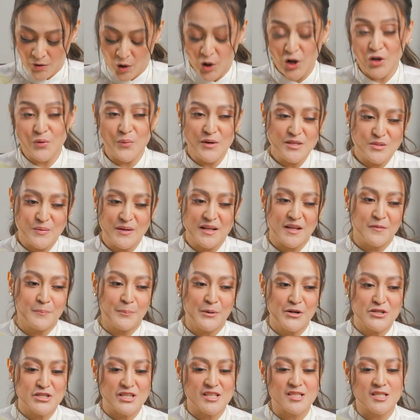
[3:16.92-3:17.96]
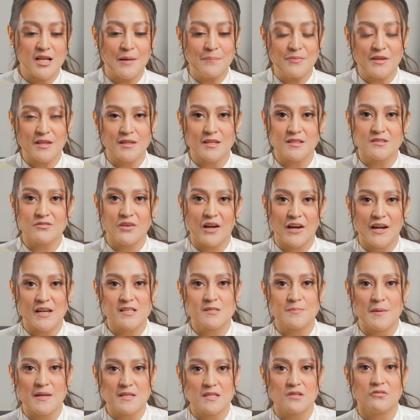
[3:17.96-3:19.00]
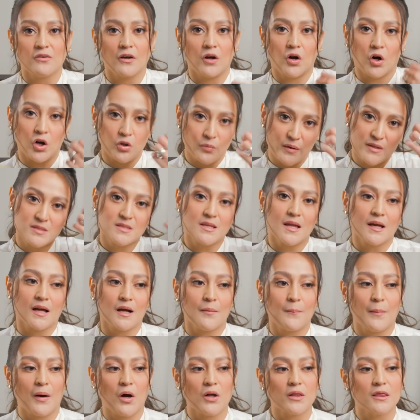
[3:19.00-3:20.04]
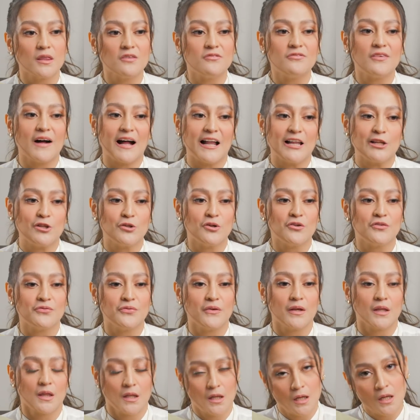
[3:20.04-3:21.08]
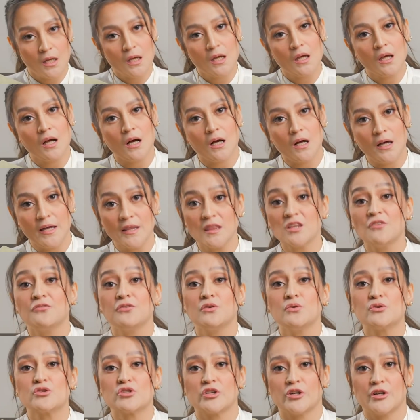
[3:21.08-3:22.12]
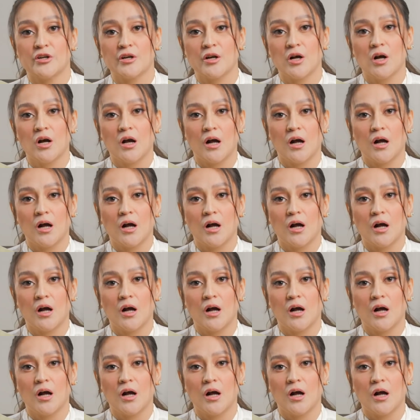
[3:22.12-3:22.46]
Always when I purchase something that's very expensive, I always think about the value of it in the future,